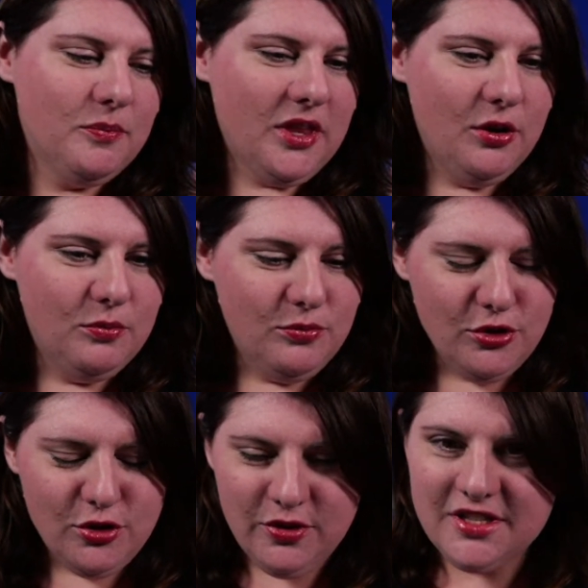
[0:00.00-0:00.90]

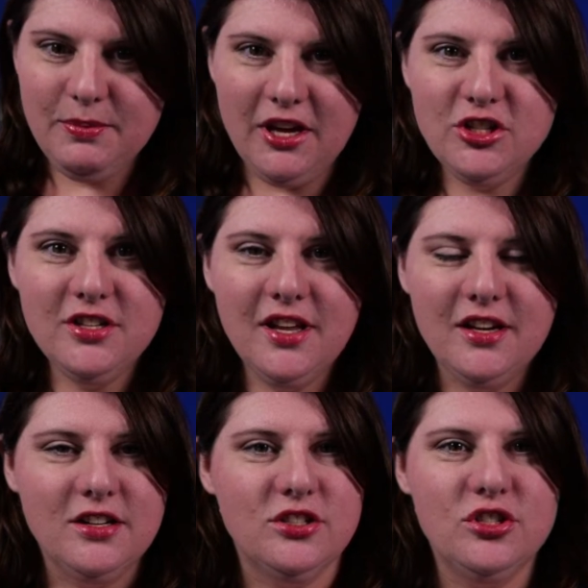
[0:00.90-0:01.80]
new expansion that
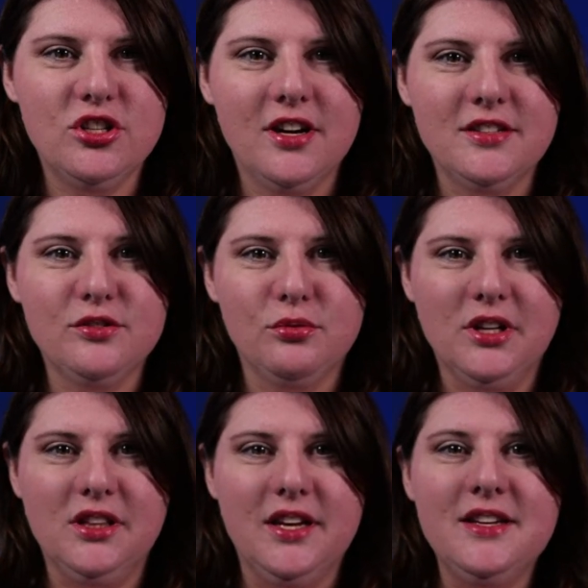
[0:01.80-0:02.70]
is just
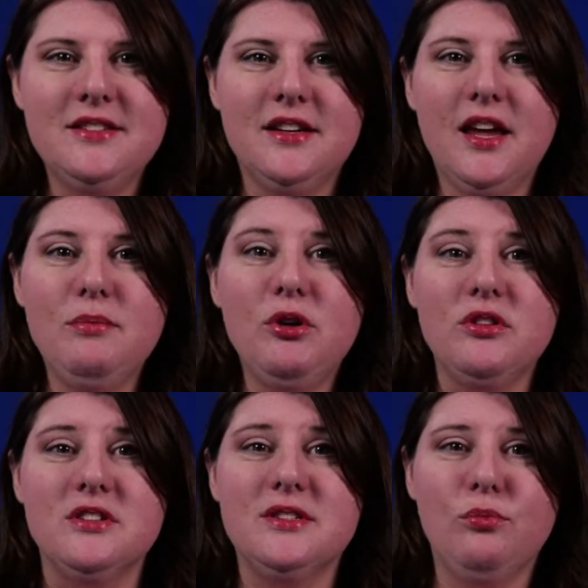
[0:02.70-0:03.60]
released. It came out
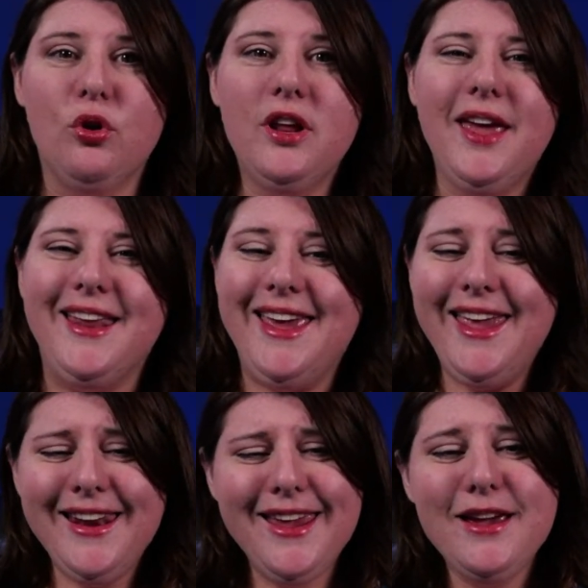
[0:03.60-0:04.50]
this morning at 8
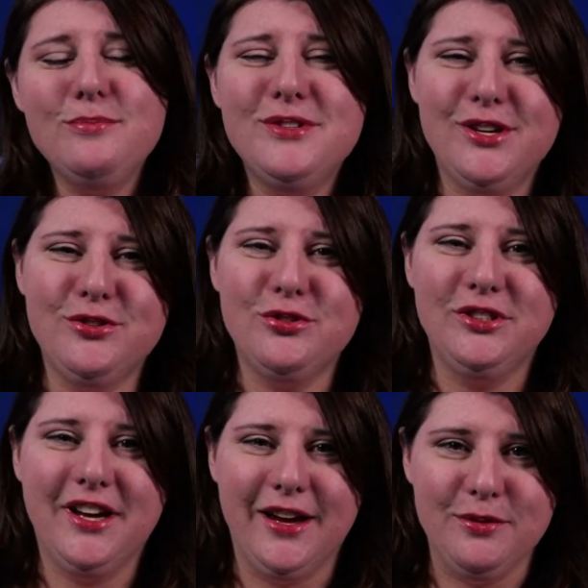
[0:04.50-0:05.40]
a.m. Central
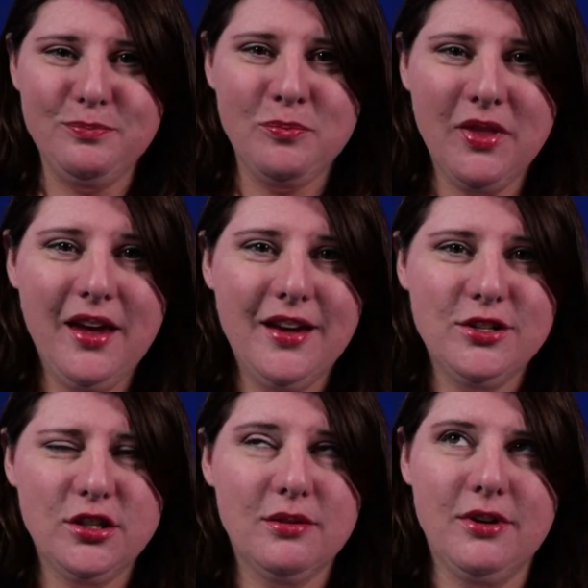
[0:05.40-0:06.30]
Time.
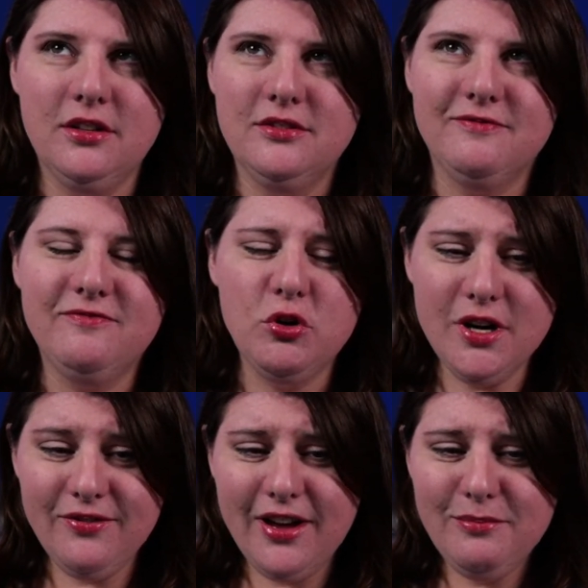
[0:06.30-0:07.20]
Took about
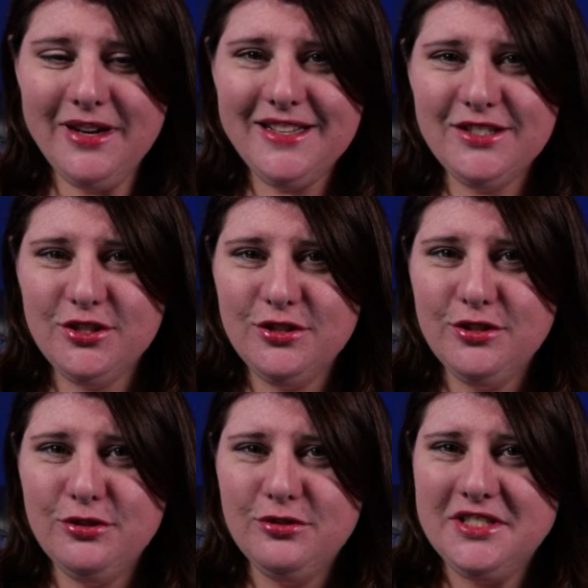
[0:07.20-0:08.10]
45 minutes
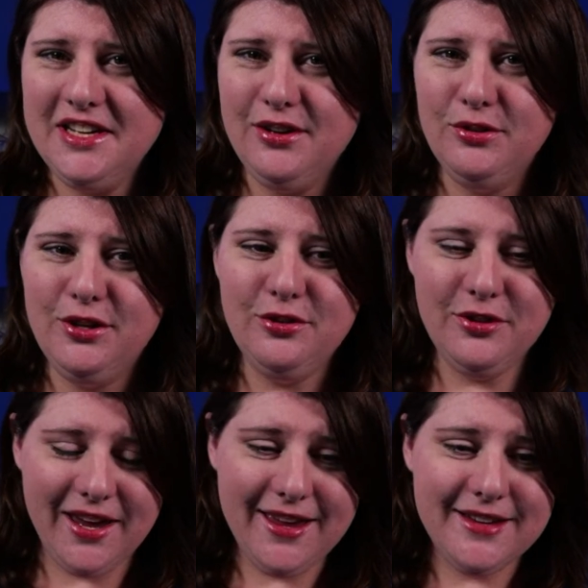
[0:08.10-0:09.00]
to download,
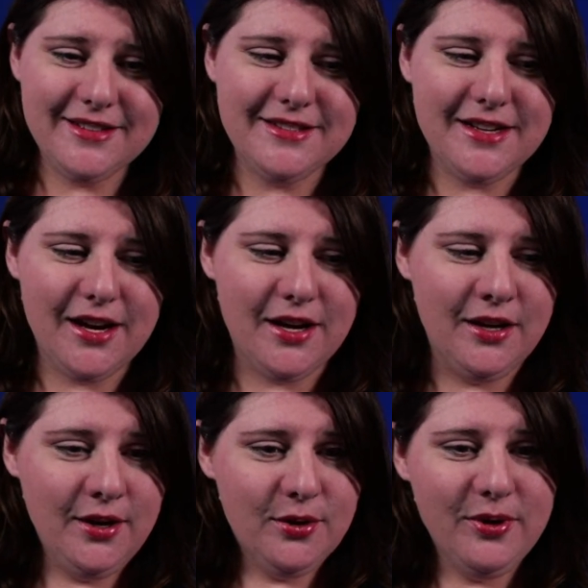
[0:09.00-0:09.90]
and
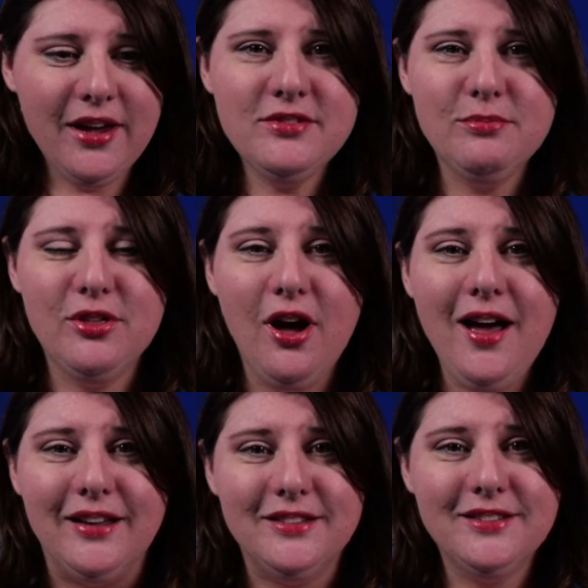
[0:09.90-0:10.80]
we have some
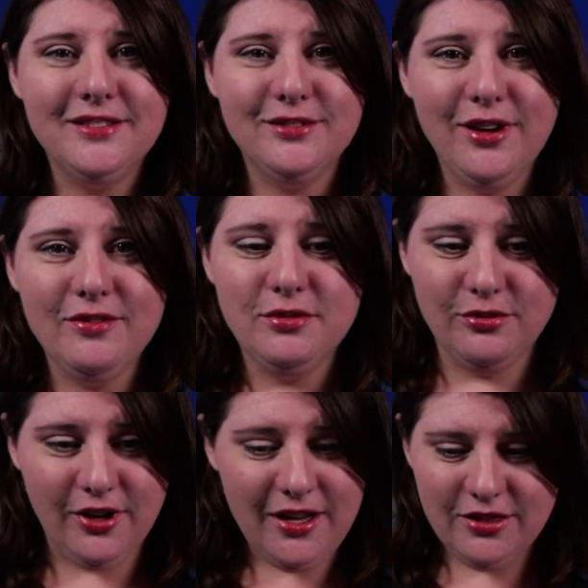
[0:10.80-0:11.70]
thoughts. We have some
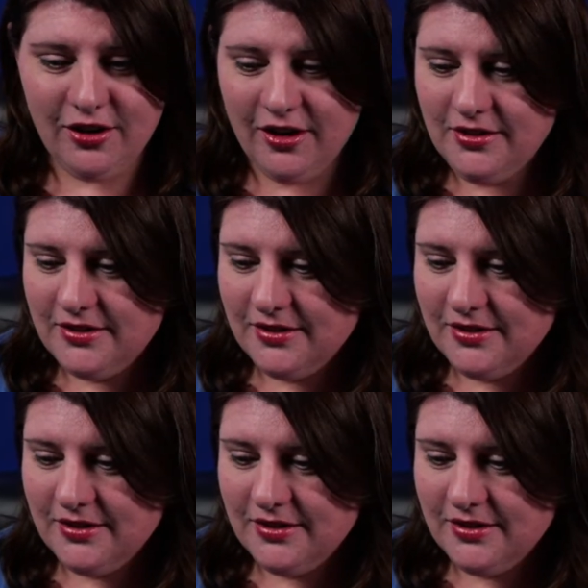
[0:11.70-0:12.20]
great thoughts,